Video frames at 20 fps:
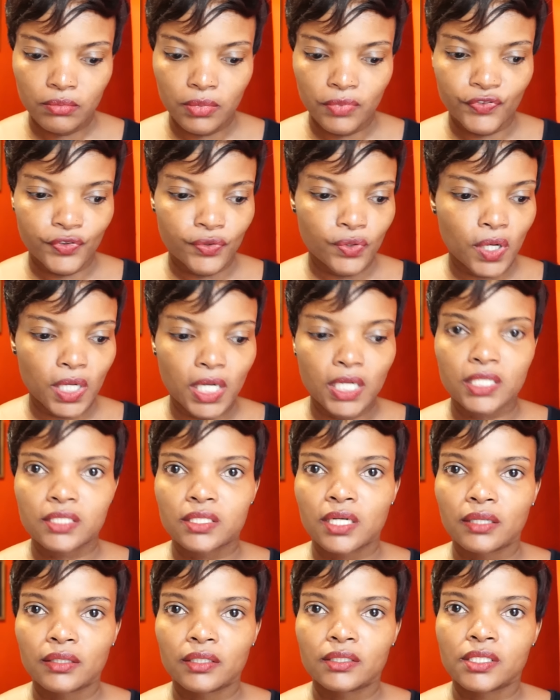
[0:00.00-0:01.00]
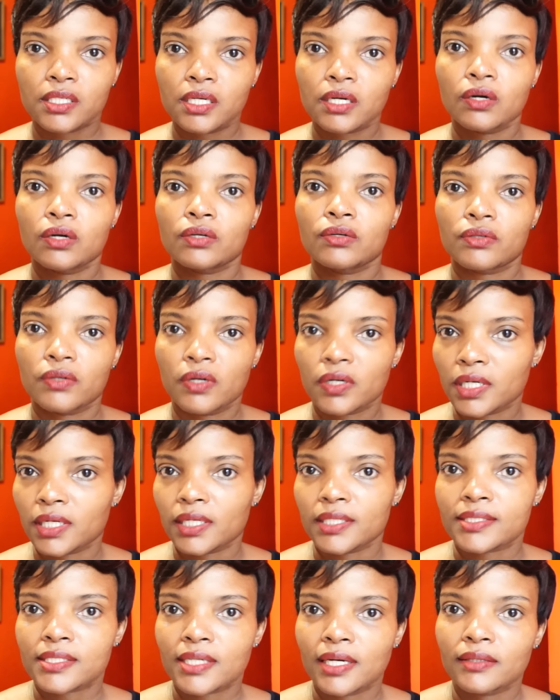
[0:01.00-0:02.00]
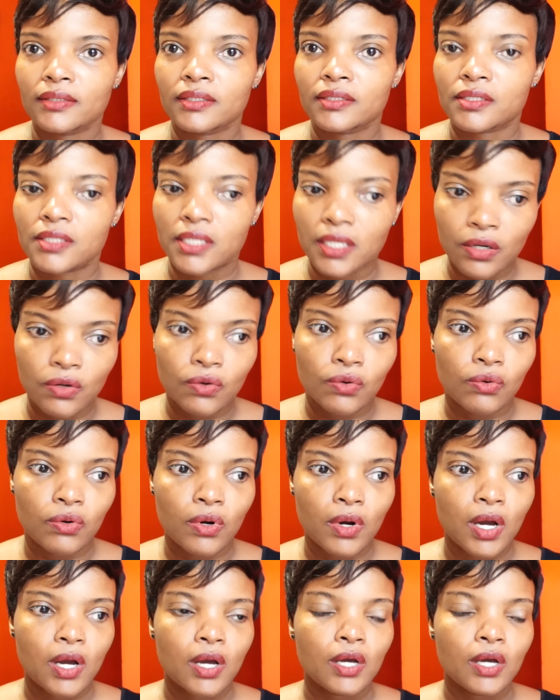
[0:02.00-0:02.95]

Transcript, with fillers: If you don't understand the tingo, you don't understand the tingo.